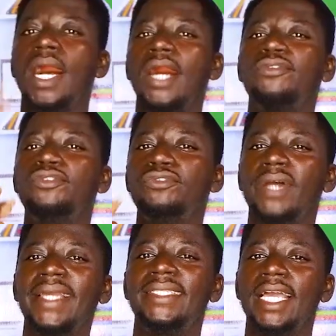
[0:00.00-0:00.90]
How to
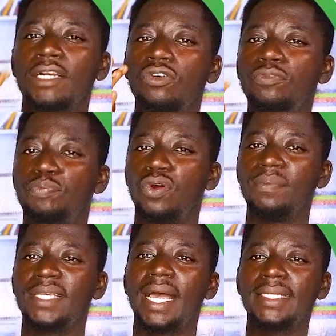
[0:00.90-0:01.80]
write a good
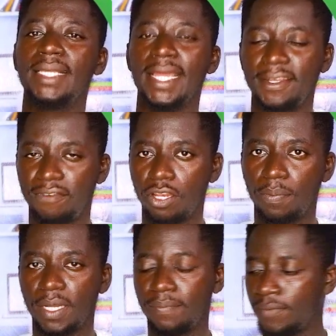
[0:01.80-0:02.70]
prompt as a
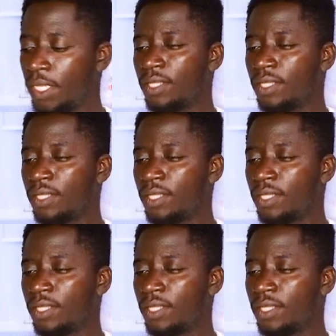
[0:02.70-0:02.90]
developer.